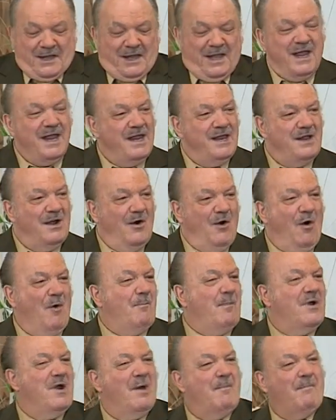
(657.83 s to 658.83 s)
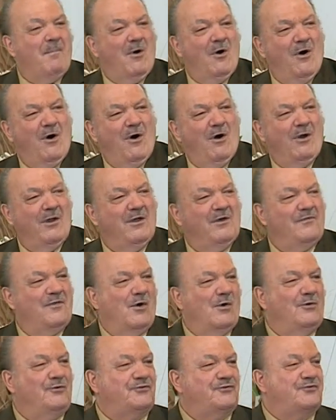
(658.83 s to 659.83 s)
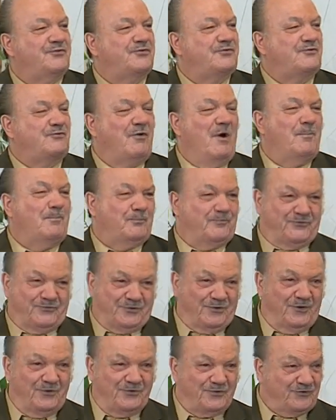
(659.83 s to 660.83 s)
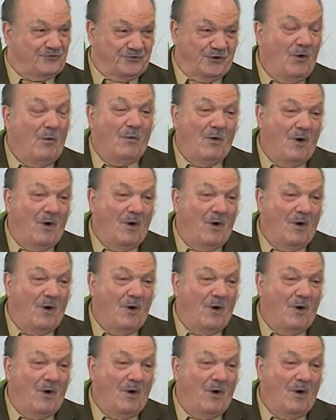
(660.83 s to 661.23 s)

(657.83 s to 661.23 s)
He opened up all of those scriptures to